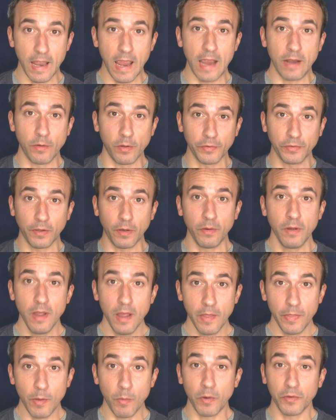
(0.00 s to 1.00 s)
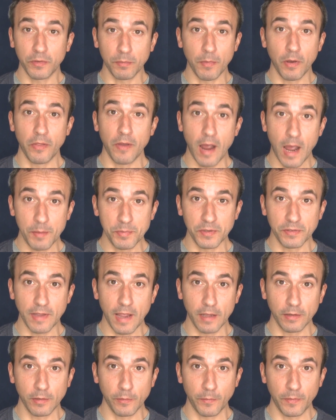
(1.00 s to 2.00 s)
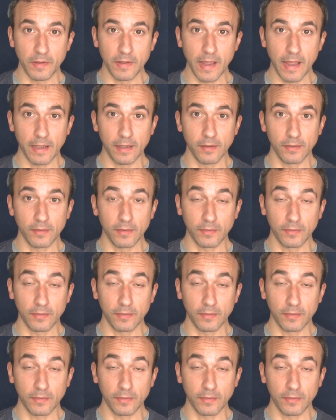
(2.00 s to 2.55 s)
And also, there were some other options out there for the Yankees.